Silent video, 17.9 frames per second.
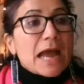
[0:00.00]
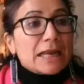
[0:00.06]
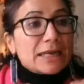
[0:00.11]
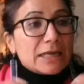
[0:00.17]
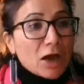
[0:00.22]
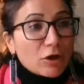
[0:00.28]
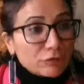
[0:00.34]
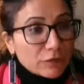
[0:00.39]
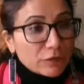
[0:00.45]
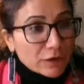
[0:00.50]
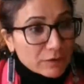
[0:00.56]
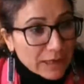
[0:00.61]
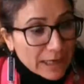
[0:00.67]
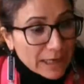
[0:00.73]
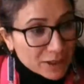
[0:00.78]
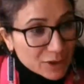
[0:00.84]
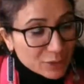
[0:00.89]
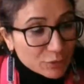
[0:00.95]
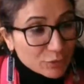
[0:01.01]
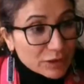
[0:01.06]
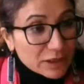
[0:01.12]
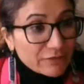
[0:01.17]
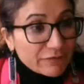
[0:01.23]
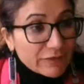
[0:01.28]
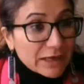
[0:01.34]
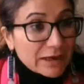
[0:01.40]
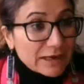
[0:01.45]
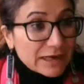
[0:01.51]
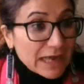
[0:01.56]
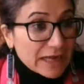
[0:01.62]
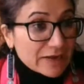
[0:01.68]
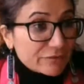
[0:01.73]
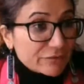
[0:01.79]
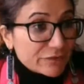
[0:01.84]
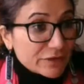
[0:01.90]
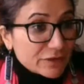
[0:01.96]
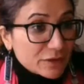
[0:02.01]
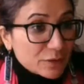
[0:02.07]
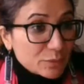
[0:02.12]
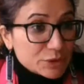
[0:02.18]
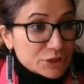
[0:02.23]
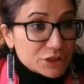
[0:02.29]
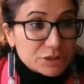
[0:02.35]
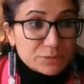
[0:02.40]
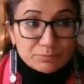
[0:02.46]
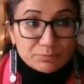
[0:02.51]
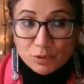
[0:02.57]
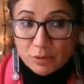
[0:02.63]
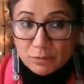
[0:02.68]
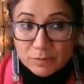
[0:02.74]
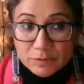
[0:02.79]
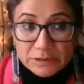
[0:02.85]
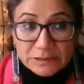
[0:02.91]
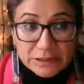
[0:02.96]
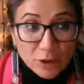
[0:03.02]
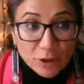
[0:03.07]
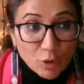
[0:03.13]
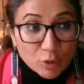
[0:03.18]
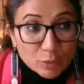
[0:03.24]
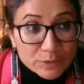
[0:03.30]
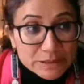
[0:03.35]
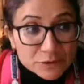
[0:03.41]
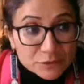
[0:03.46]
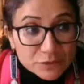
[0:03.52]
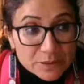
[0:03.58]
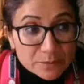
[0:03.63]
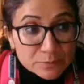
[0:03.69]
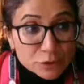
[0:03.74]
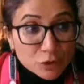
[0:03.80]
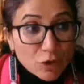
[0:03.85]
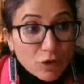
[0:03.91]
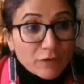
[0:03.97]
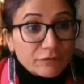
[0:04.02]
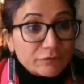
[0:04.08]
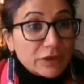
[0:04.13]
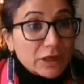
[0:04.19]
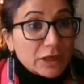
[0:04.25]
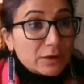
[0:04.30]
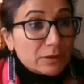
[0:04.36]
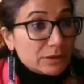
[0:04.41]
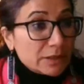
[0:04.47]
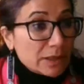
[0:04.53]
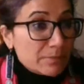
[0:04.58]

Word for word: and now they're like you know living a life here which probably they always dreamed of they